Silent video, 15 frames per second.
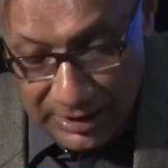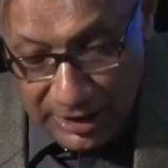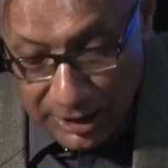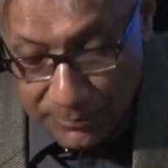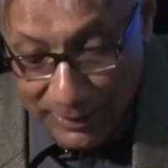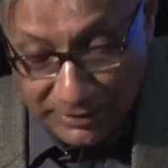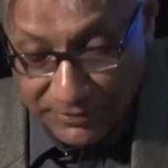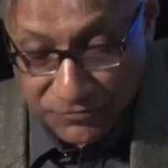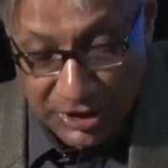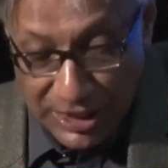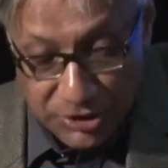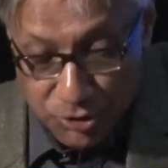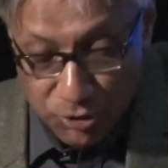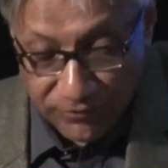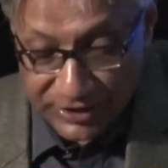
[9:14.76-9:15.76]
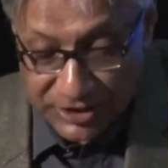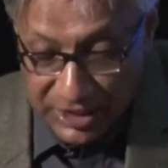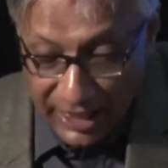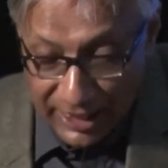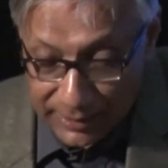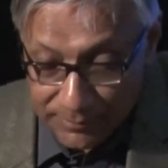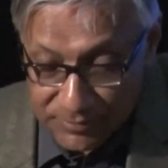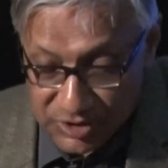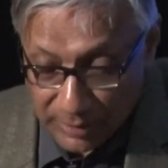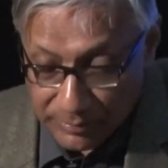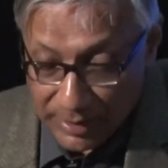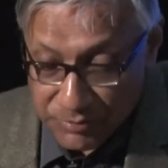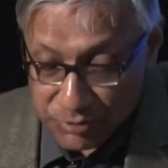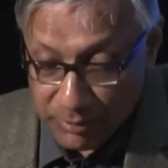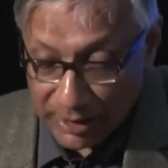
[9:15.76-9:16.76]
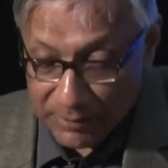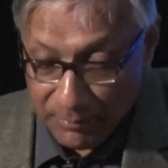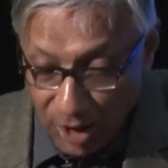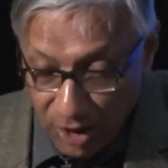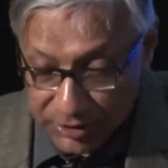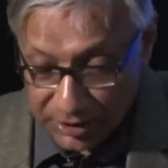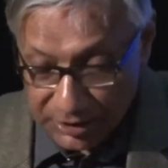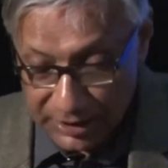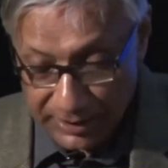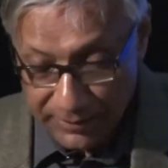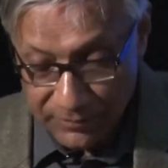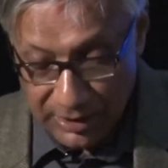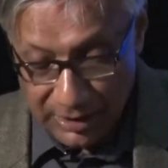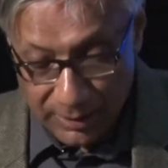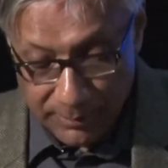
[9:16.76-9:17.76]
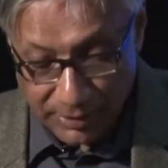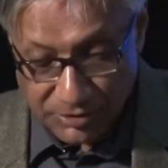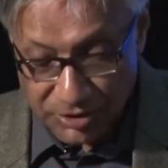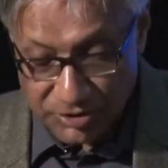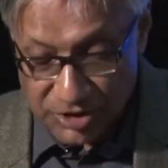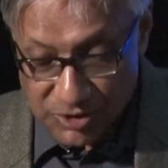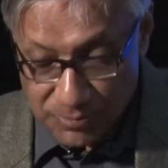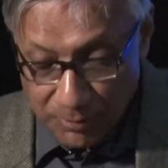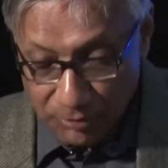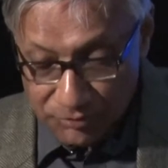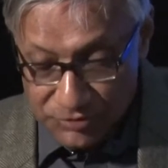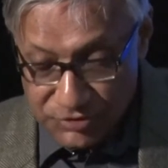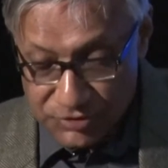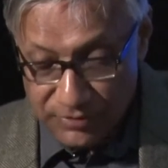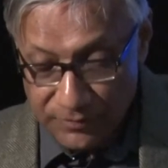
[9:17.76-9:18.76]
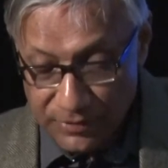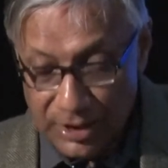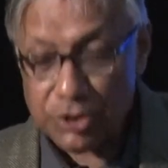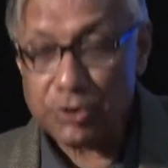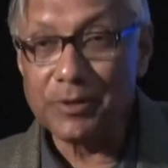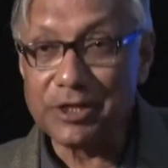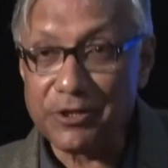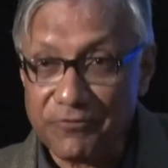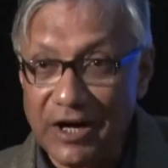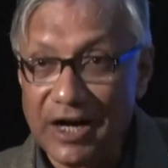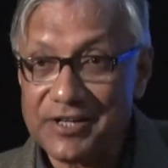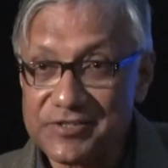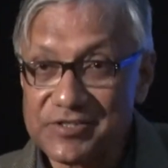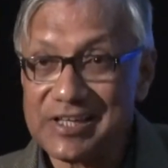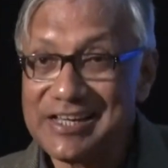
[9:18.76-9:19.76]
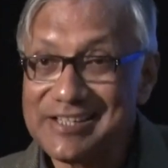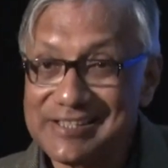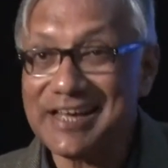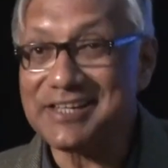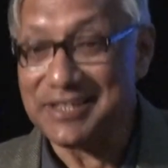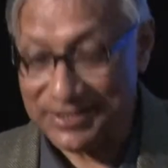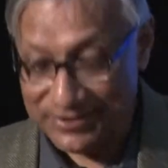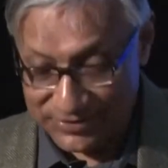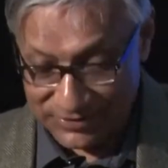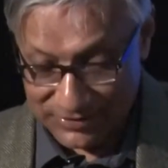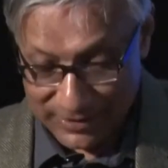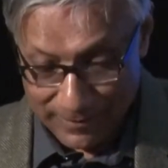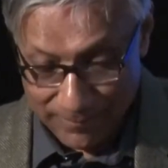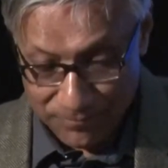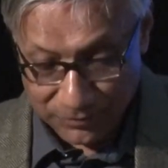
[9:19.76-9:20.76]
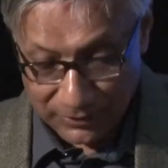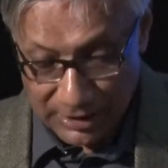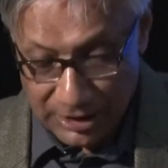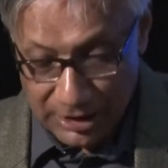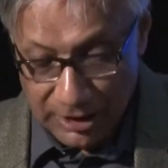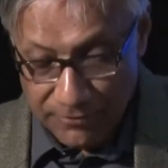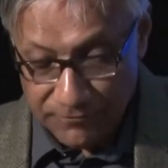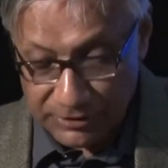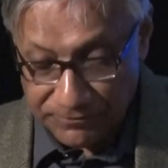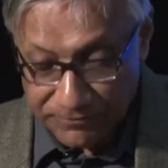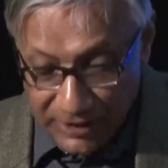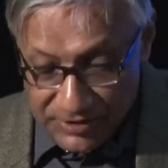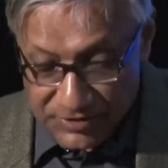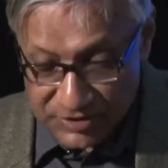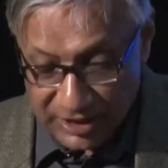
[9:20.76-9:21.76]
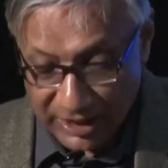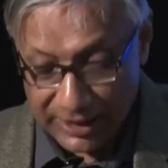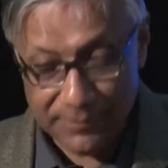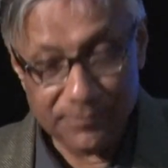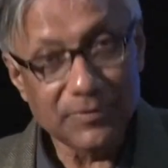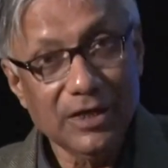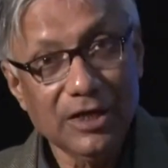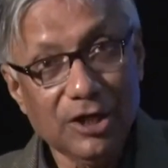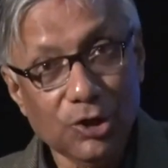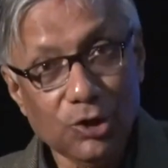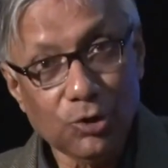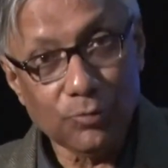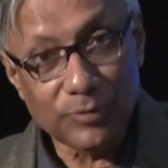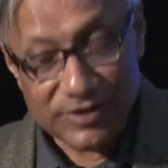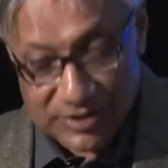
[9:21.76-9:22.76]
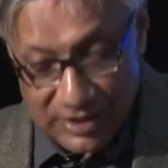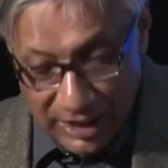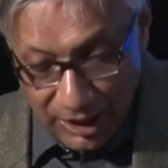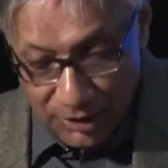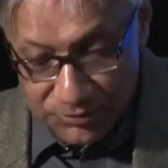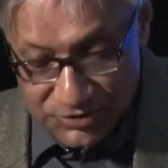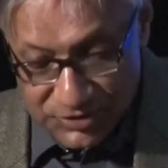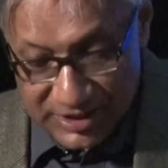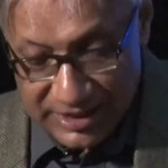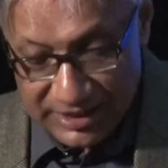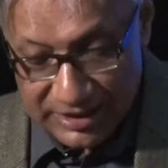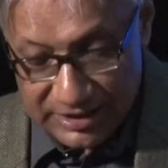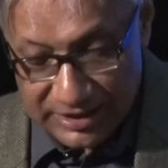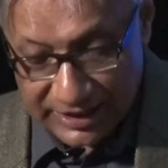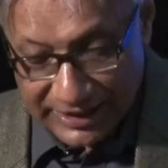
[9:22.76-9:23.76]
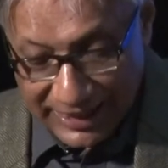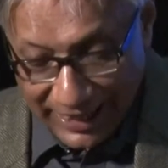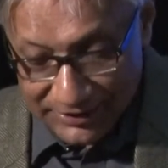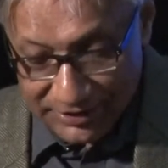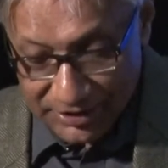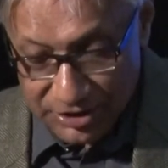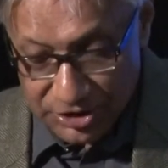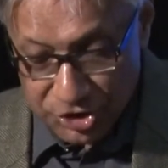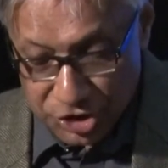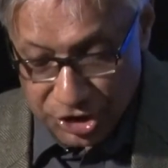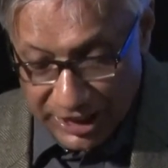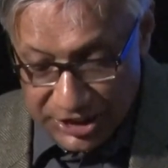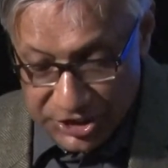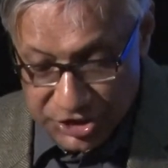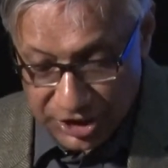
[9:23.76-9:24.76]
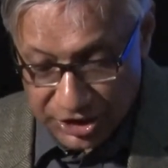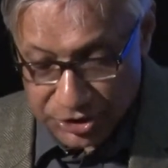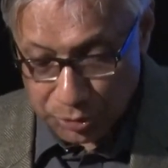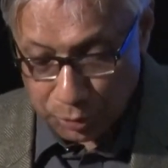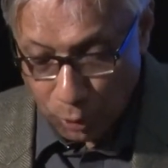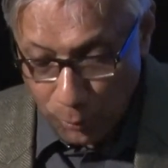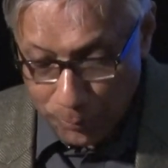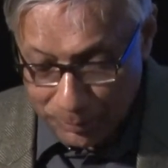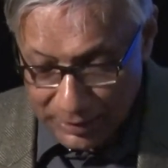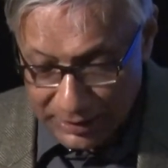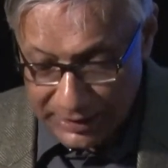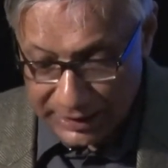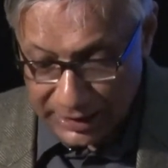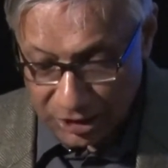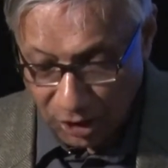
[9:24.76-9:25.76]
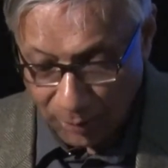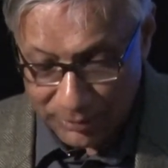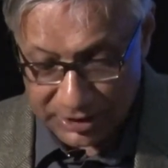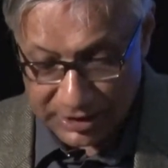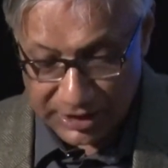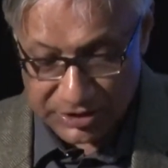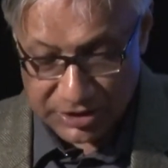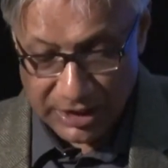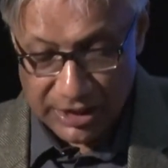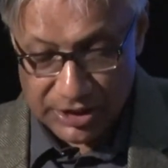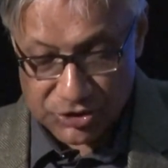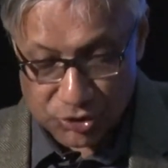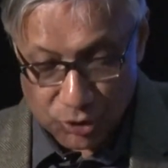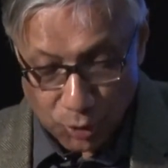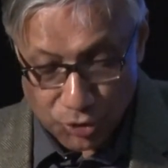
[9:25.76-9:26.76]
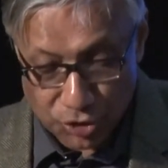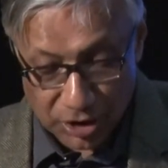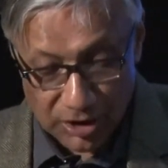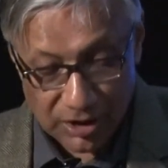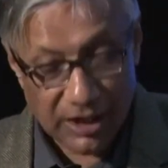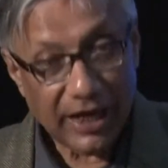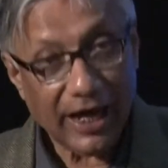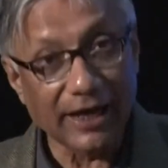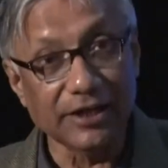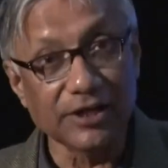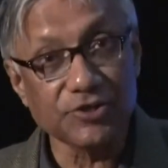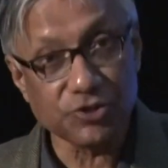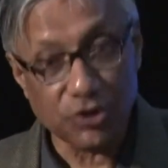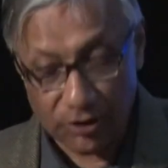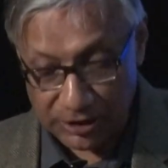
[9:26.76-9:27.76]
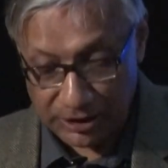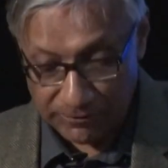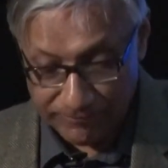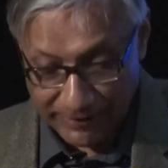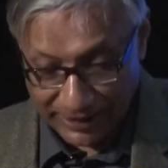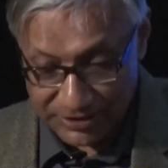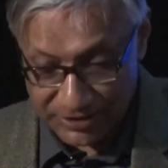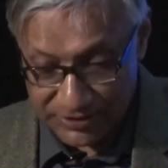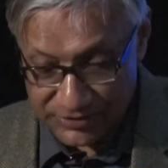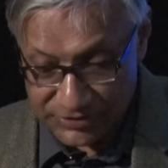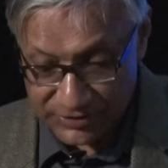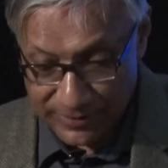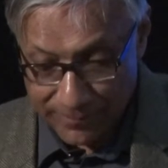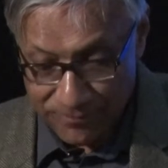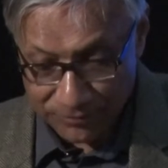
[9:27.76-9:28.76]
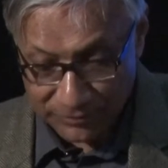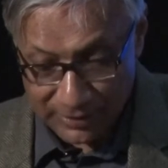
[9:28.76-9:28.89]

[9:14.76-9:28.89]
It might have changed over time, sometimes quite markedly, but in response to a revised aesthetics. For the first time, we now see the canon changing to openly accommodate social and historical factors: